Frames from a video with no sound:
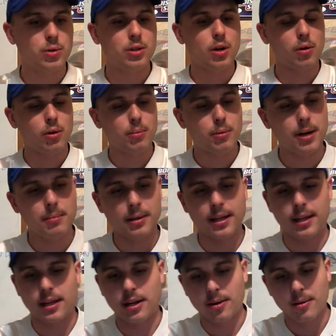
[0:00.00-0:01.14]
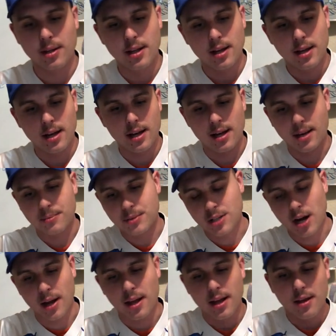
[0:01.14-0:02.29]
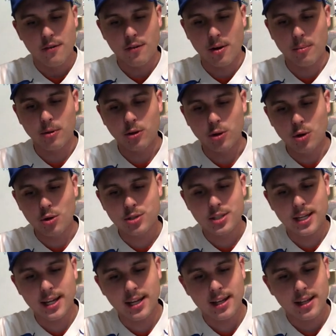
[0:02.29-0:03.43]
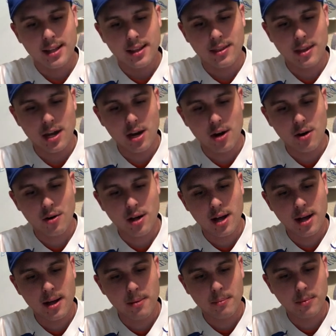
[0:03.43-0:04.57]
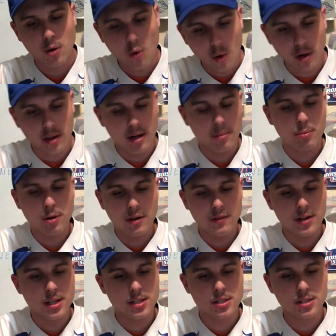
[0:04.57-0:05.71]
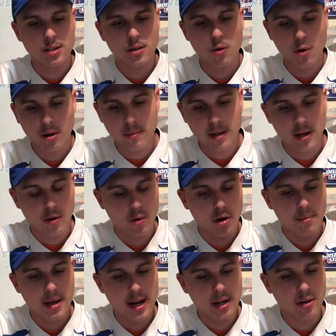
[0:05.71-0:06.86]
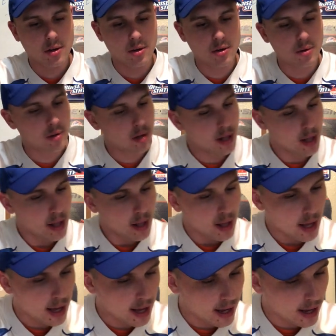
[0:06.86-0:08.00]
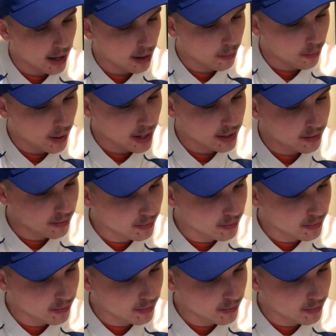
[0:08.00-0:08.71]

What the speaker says: total brain blank here. From losing their previous quarterback who went.